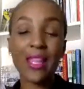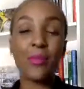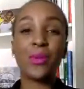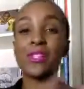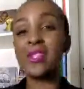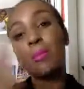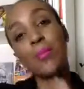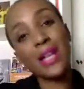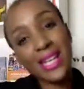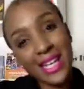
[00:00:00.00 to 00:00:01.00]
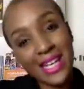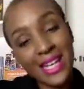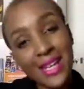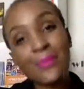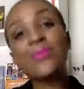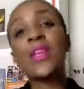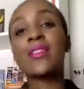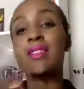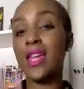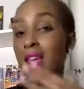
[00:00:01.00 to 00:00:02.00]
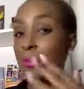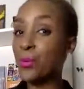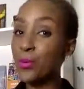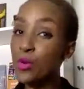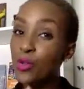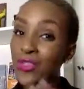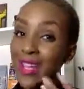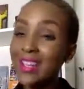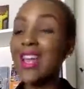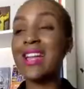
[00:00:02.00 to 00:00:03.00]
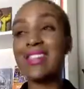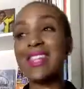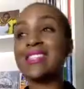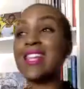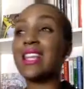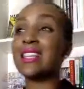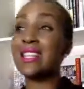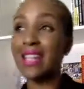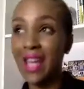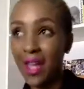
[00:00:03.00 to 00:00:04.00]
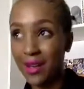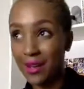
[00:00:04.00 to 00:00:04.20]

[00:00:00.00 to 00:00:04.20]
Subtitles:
They put some money in it, they improve it, and they sell it again.